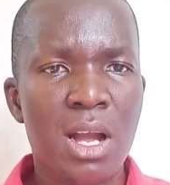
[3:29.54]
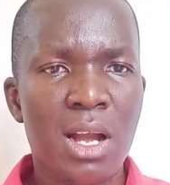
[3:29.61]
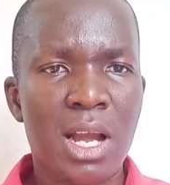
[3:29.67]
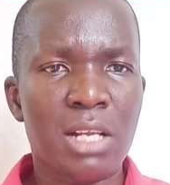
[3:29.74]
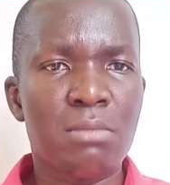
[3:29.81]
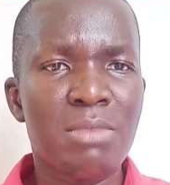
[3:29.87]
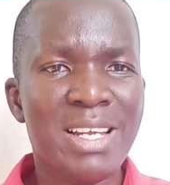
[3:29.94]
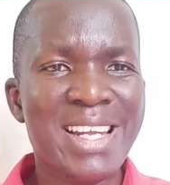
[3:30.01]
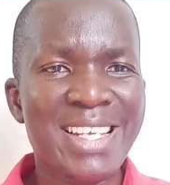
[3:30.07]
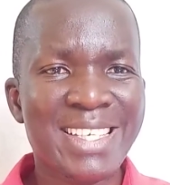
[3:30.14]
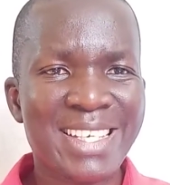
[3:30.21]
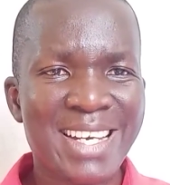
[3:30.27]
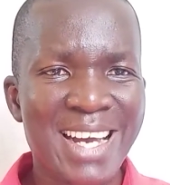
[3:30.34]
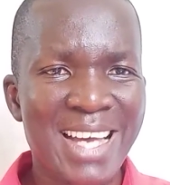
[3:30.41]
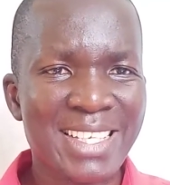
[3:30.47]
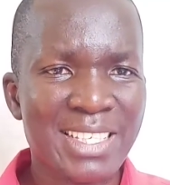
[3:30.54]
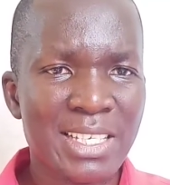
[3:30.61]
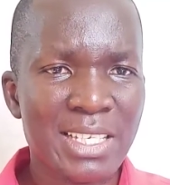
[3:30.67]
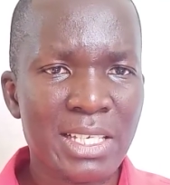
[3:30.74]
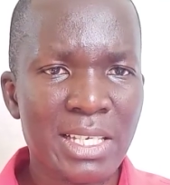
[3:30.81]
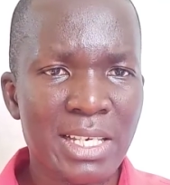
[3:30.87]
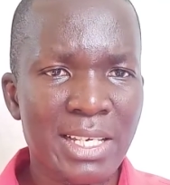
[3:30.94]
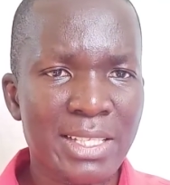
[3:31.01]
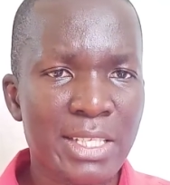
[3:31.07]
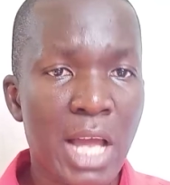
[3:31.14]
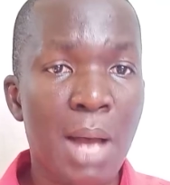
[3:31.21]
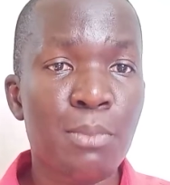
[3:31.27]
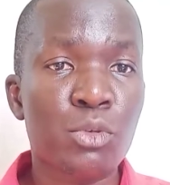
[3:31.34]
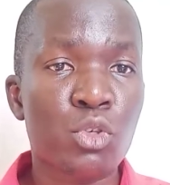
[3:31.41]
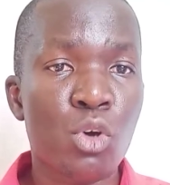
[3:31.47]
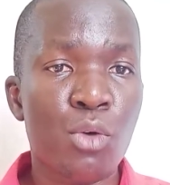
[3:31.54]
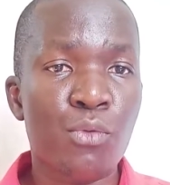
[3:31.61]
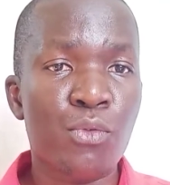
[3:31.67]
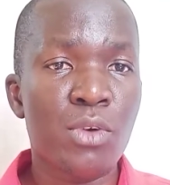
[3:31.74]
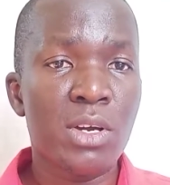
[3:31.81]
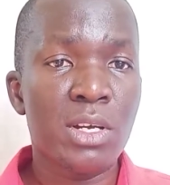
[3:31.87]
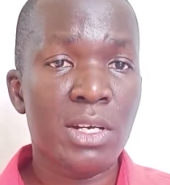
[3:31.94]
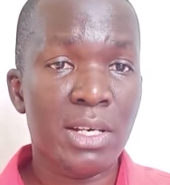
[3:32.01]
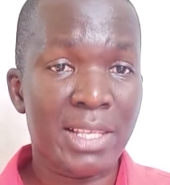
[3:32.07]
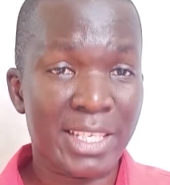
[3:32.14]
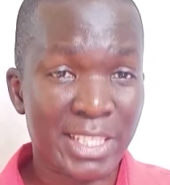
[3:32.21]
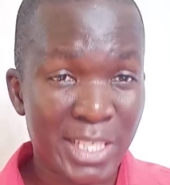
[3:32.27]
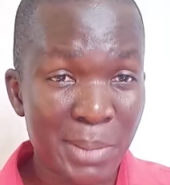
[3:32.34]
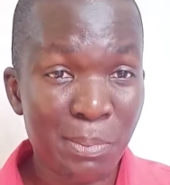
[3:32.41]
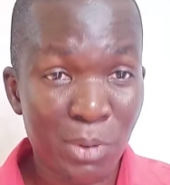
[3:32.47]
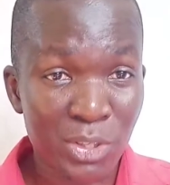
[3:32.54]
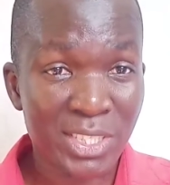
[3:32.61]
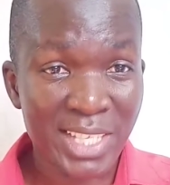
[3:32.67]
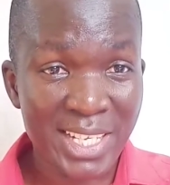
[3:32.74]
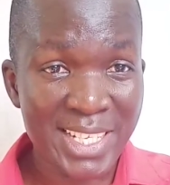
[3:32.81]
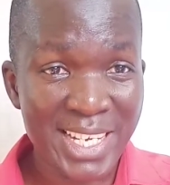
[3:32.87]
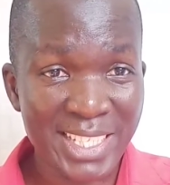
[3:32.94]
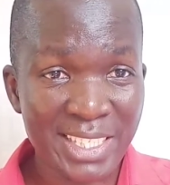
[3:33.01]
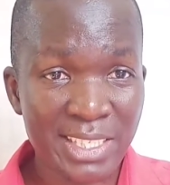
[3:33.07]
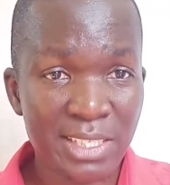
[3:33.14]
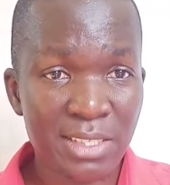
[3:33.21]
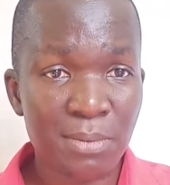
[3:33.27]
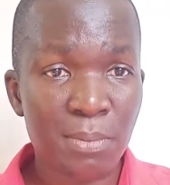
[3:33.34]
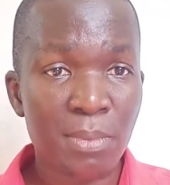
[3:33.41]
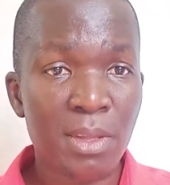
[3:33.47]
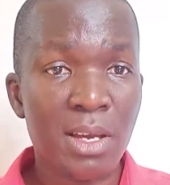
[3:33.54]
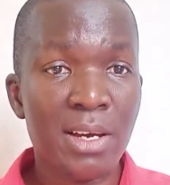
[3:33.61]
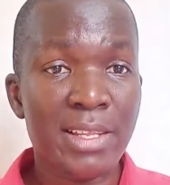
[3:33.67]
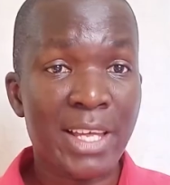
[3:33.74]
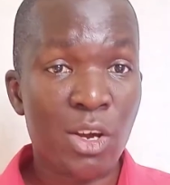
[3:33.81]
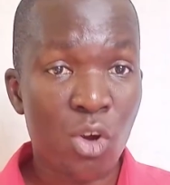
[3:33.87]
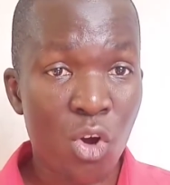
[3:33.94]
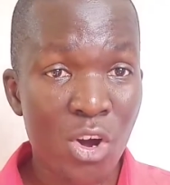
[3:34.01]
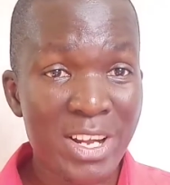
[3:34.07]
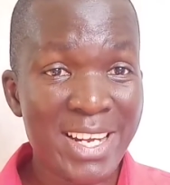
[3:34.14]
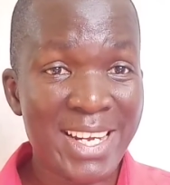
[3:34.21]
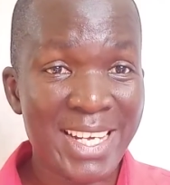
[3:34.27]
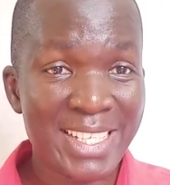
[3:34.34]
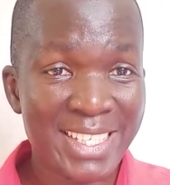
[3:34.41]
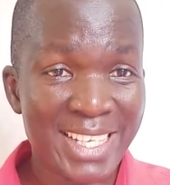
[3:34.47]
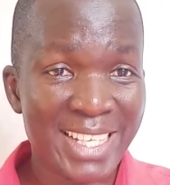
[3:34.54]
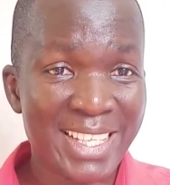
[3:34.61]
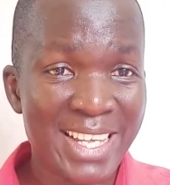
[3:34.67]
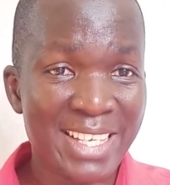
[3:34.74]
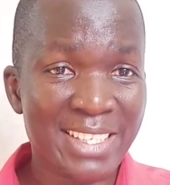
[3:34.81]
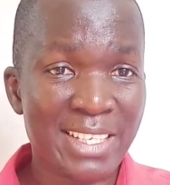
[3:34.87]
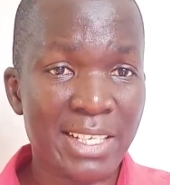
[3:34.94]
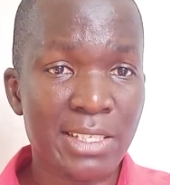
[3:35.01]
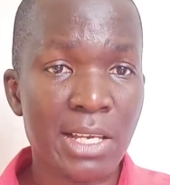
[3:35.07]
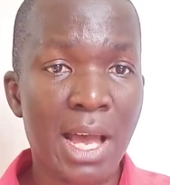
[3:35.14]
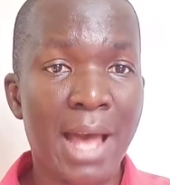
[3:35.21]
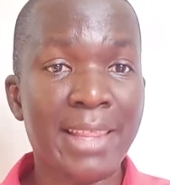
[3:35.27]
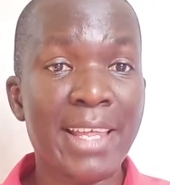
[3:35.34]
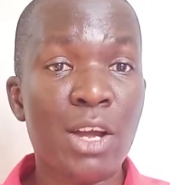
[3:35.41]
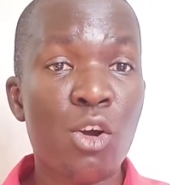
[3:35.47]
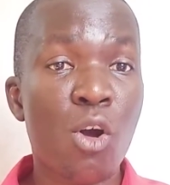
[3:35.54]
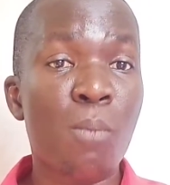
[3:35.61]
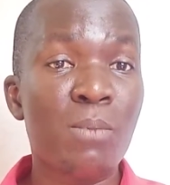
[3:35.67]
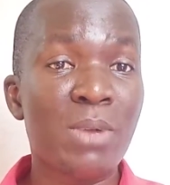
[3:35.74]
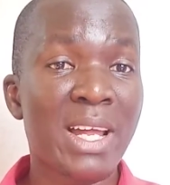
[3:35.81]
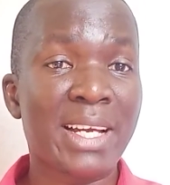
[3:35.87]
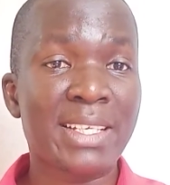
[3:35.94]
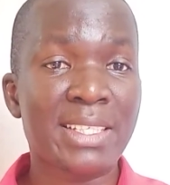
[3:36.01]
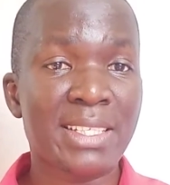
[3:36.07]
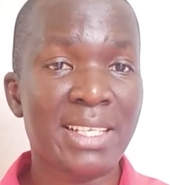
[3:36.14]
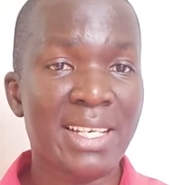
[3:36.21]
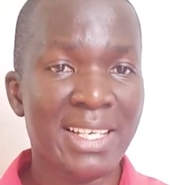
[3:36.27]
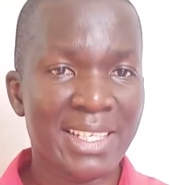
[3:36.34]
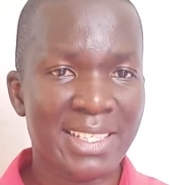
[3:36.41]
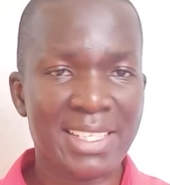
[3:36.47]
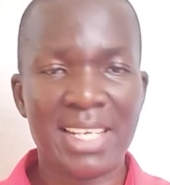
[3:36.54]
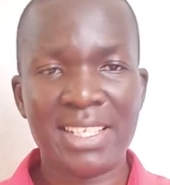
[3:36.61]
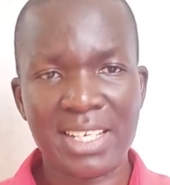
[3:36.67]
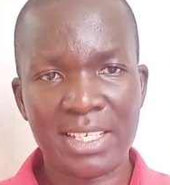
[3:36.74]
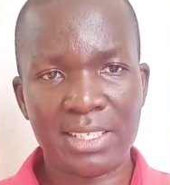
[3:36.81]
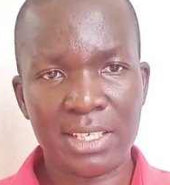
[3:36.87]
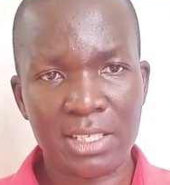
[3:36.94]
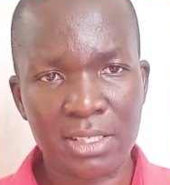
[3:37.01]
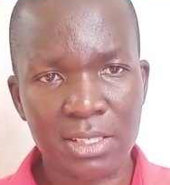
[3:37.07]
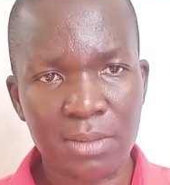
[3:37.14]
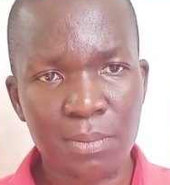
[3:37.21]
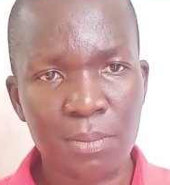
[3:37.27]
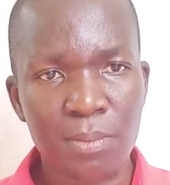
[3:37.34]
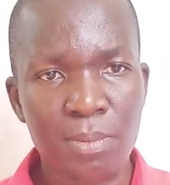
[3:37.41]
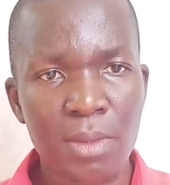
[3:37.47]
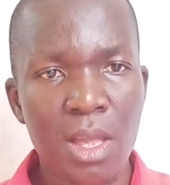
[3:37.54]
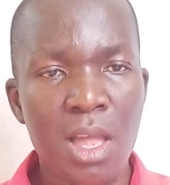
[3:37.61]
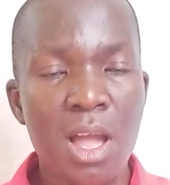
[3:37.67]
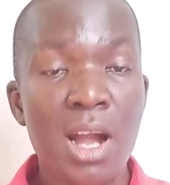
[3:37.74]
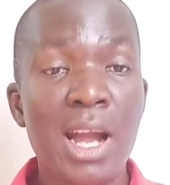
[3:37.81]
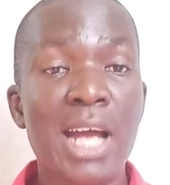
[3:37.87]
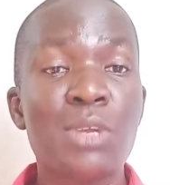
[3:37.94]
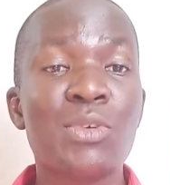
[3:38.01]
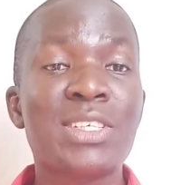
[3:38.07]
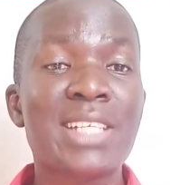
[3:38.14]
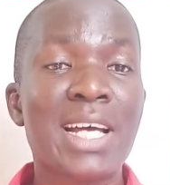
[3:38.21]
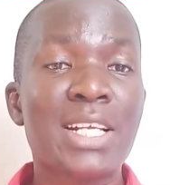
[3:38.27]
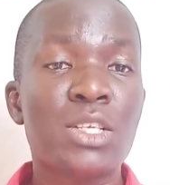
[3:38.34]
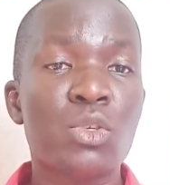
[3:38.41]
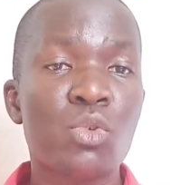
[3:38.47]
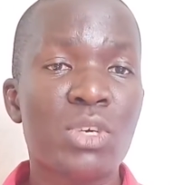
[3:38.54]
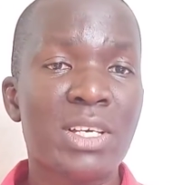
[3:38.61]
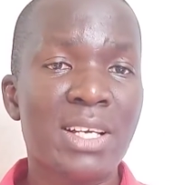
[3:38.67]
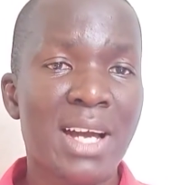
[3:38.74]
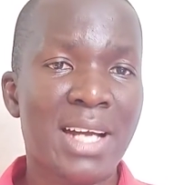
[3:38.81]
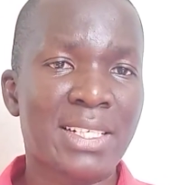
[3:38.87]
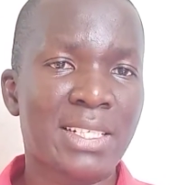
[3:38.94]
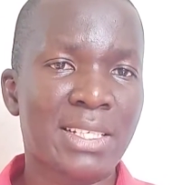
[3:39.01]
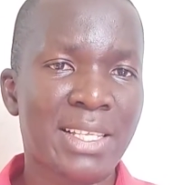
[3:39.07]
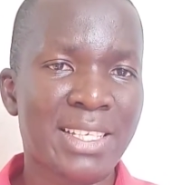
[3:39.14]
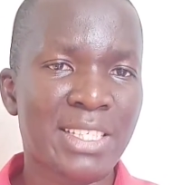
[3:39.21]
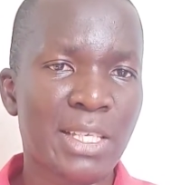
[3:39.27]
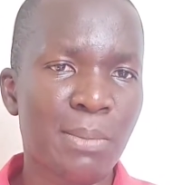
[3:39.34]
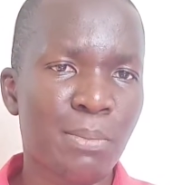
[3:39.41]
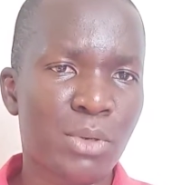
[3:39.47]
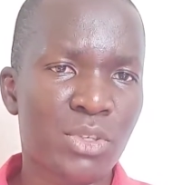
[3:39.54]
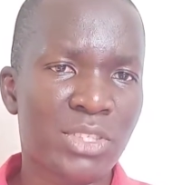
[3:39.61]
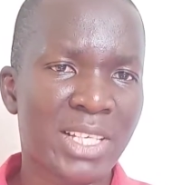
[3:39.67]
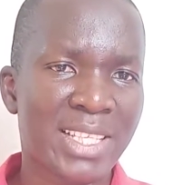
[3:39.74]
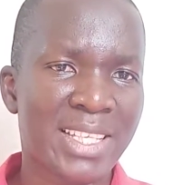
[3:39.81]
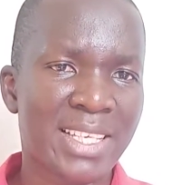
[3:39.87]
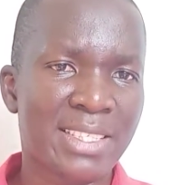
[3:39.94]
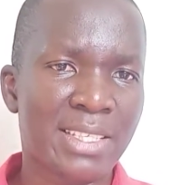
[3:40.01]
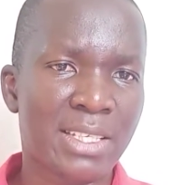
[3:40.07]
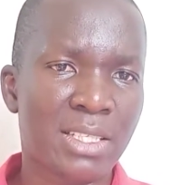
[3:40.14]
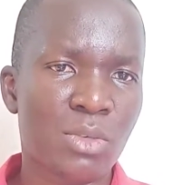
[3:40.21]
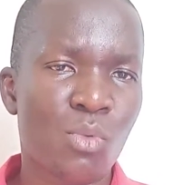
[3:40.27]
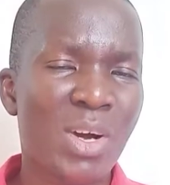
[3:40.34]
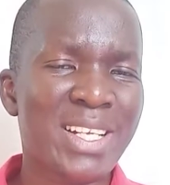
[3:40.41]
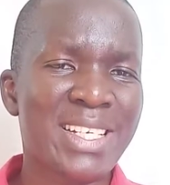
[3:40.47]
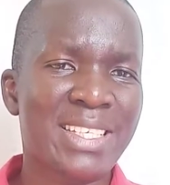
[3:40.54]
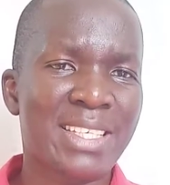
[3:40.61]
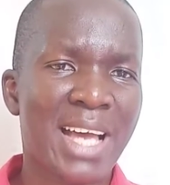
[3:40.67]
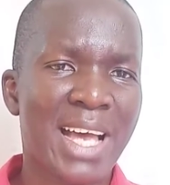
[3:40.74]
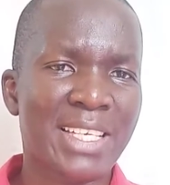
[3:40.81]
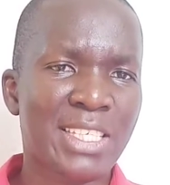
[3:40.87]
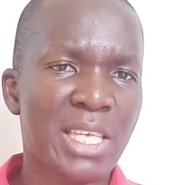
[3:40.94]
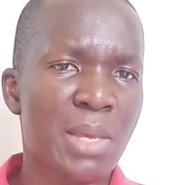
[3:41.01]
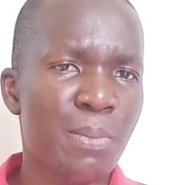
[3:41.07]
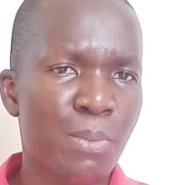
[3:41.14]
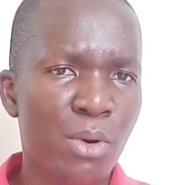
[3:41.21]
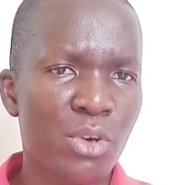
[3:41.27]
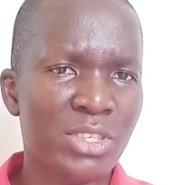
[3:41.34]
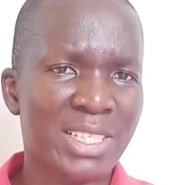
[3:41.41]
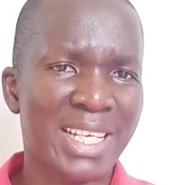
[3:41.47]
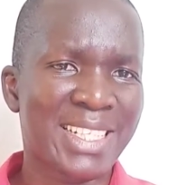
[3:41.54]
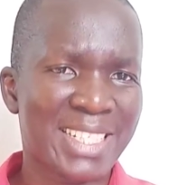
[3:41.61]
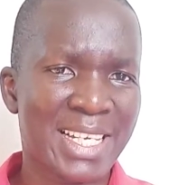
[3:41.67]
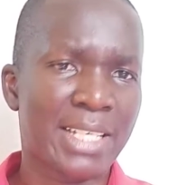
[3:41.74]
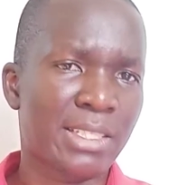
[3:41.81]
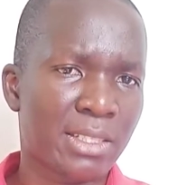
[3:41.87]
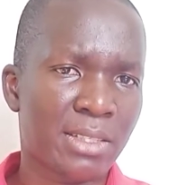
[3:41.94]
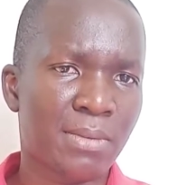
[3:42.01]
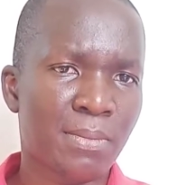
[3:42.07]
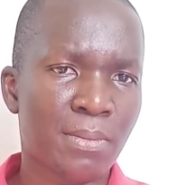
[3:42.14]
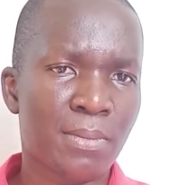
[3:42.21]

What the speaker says: can be discussed in terms of the simple sentence, the coordinate sentences, and the complex sentences. Can we start looking at the simple sentences? What is a simple sentence